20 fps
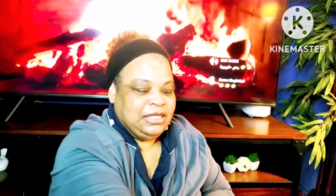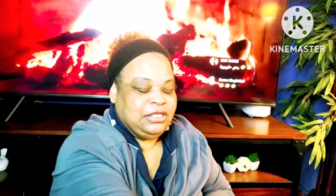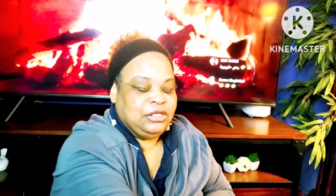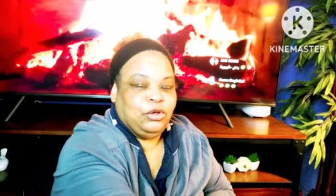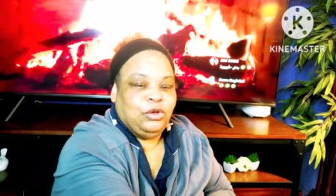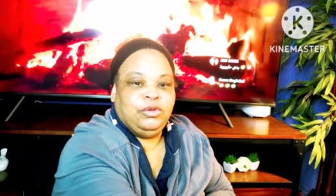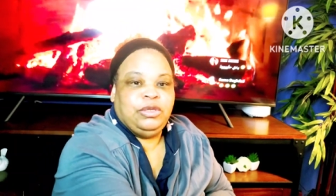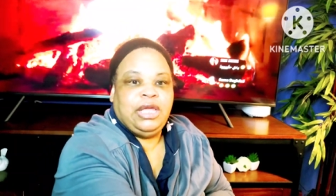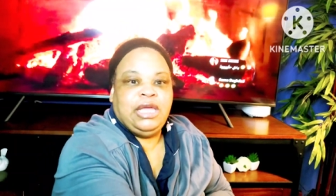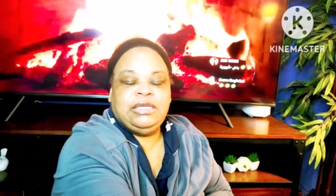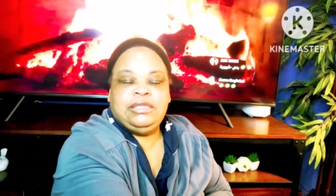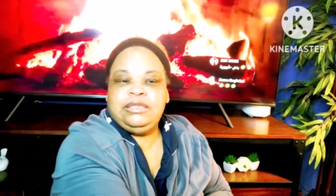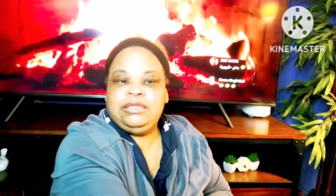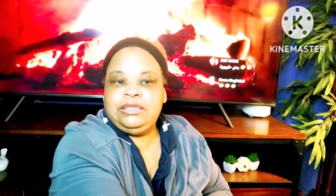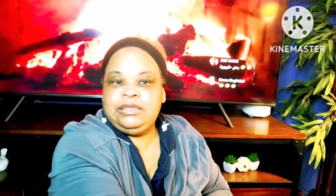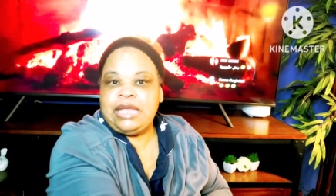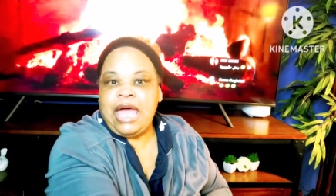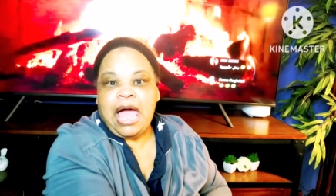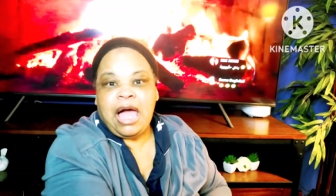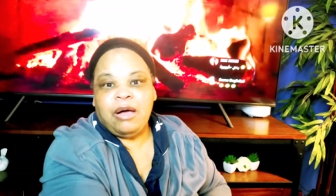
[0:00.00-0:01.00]
So that's
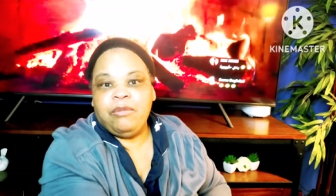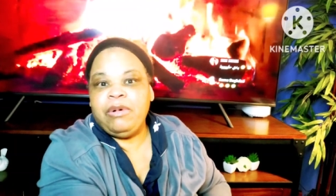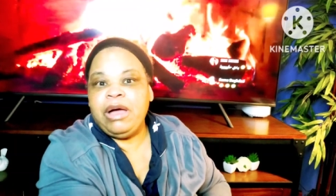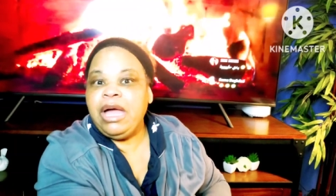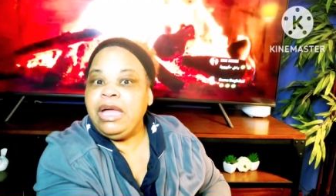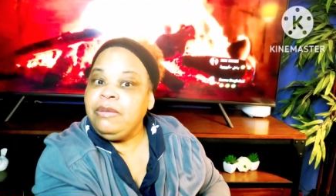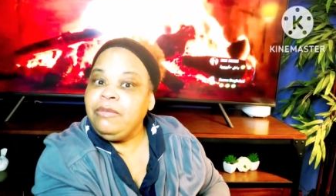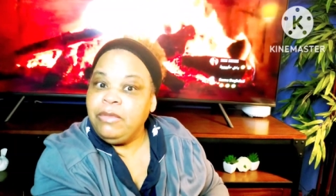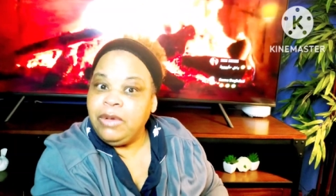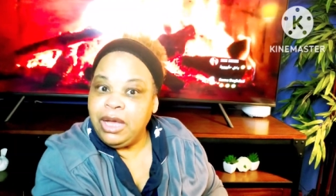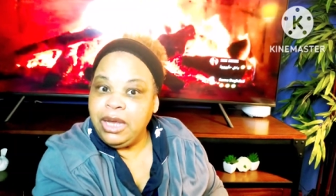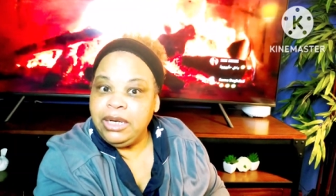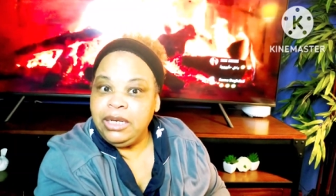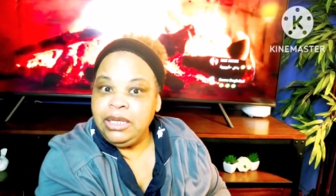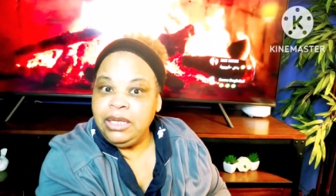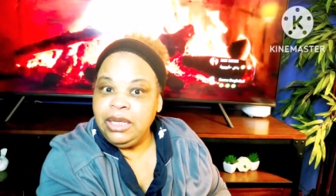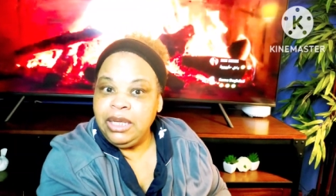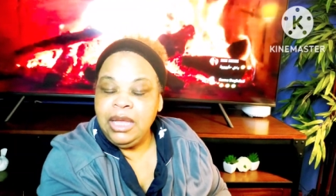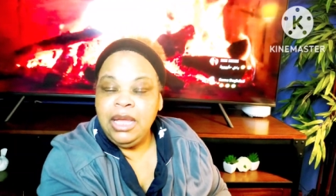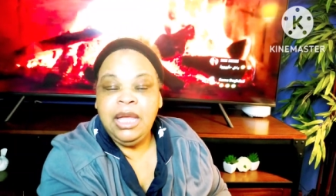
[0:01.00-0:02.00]
Style by
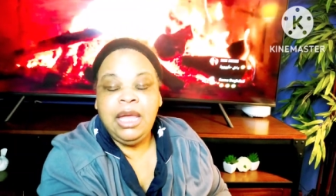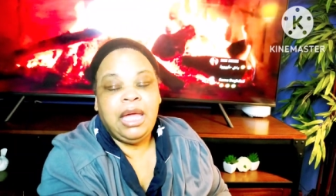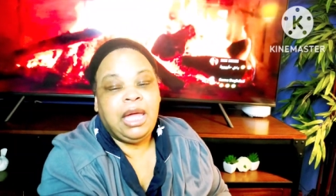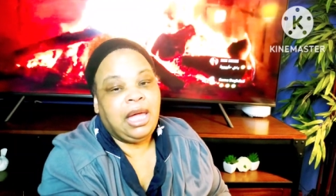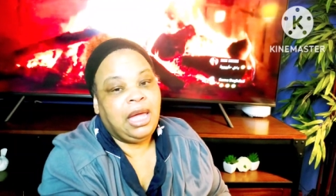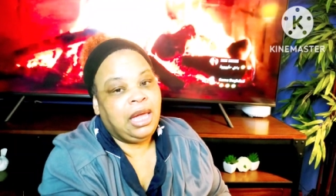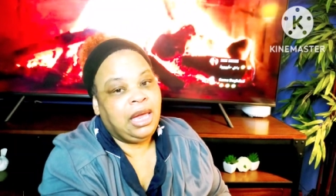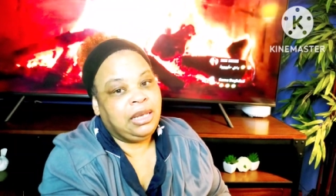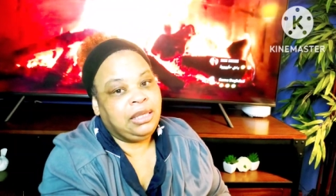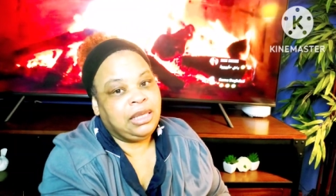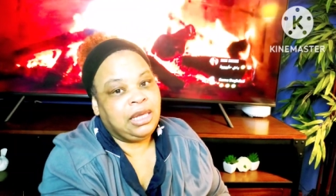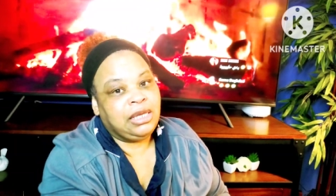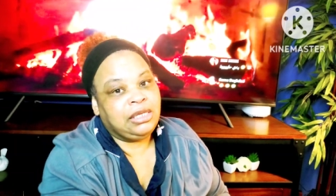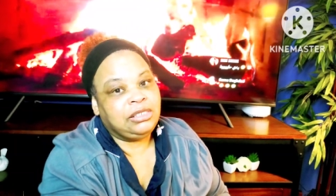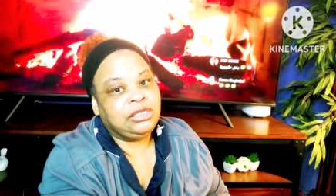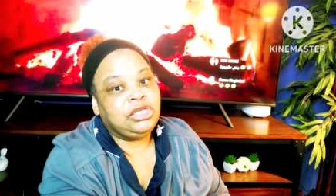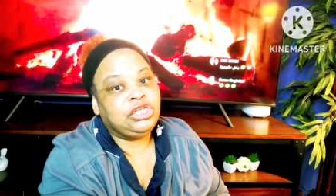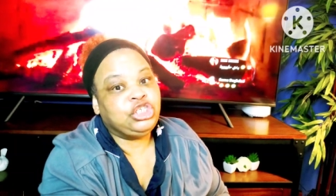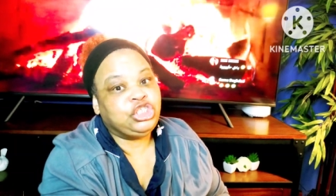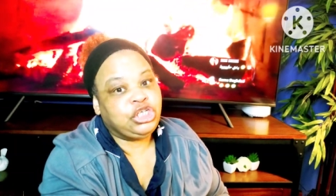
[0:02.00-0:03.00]
Emonie, and
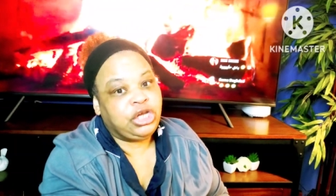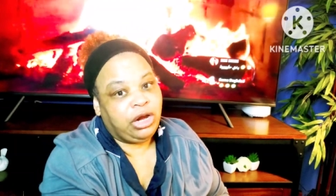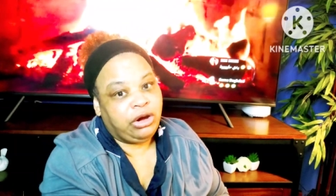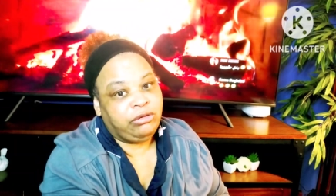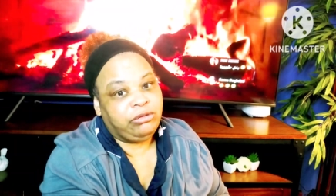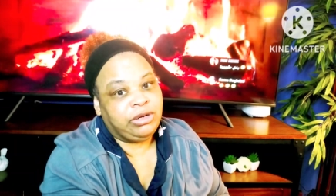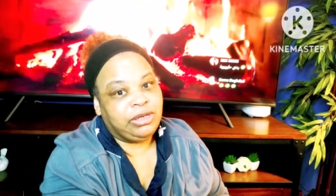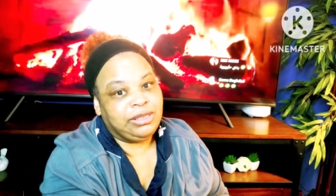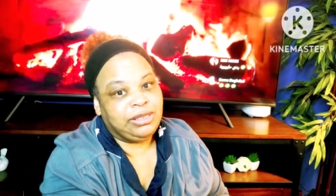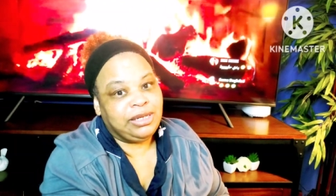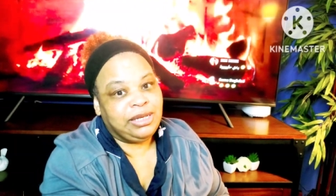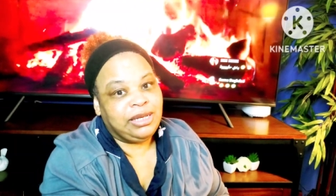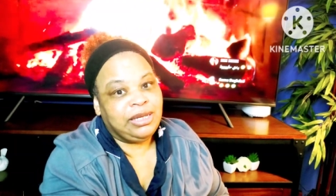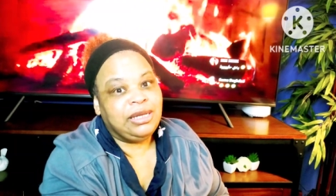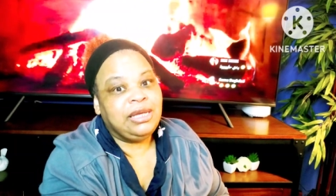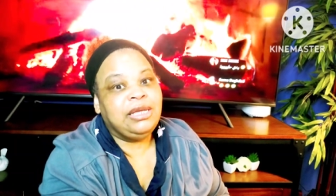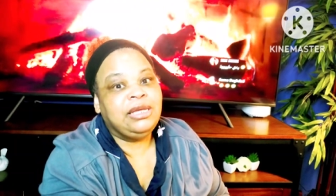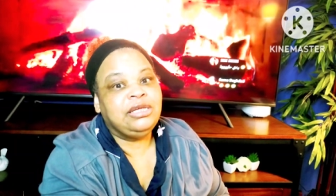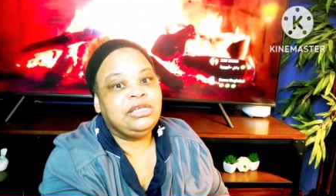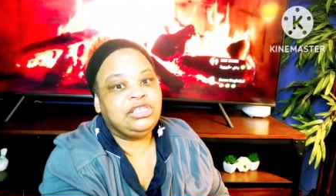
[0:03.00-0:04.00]
that's Sharon.
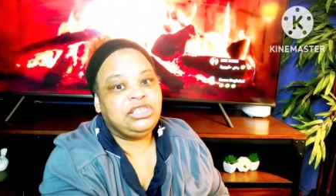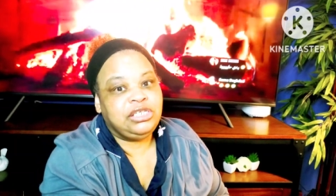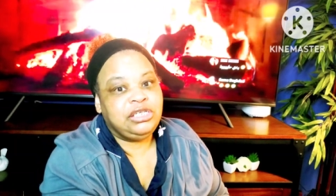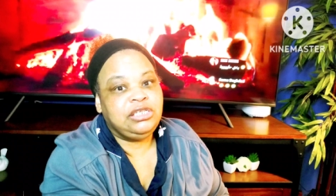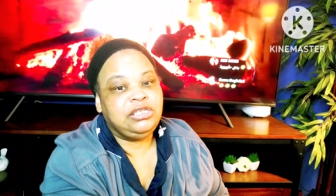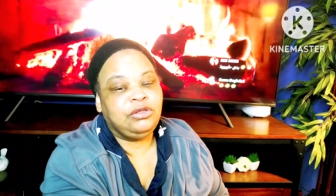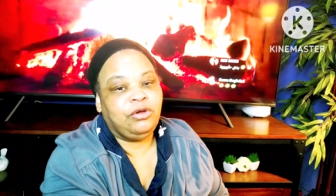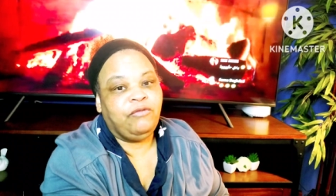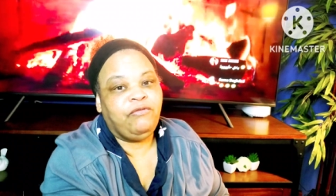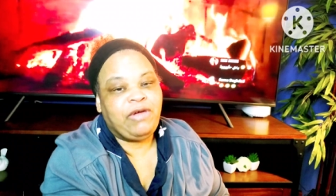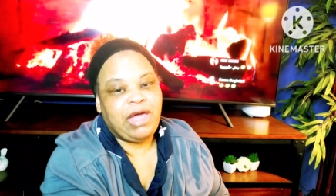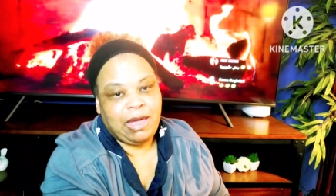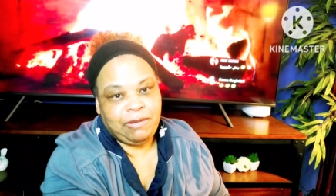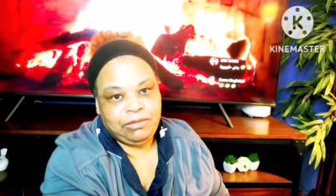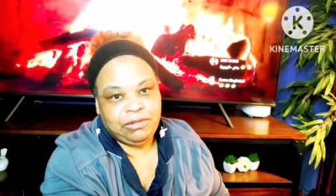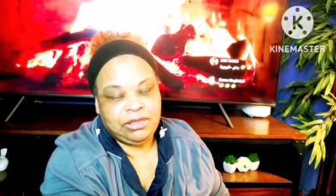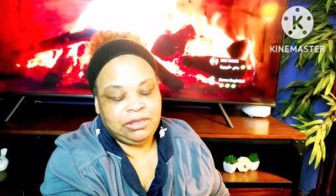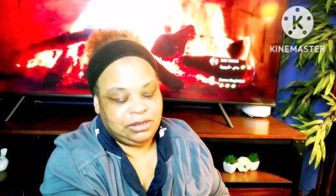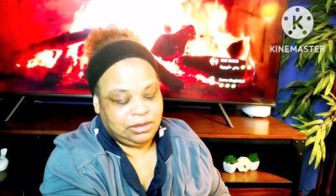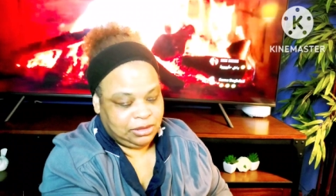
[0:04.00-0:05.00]
She's so
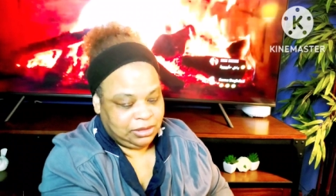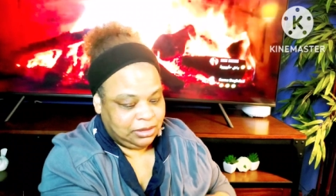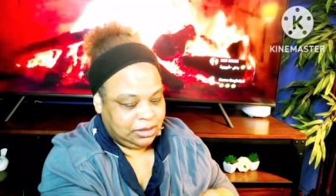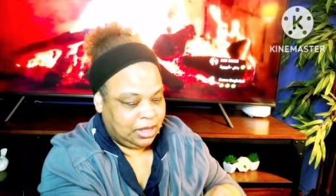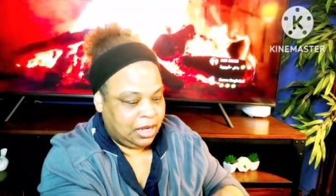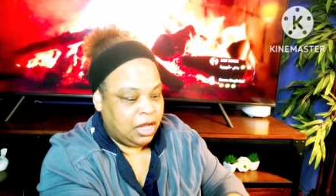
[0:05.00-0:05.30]
fabulous.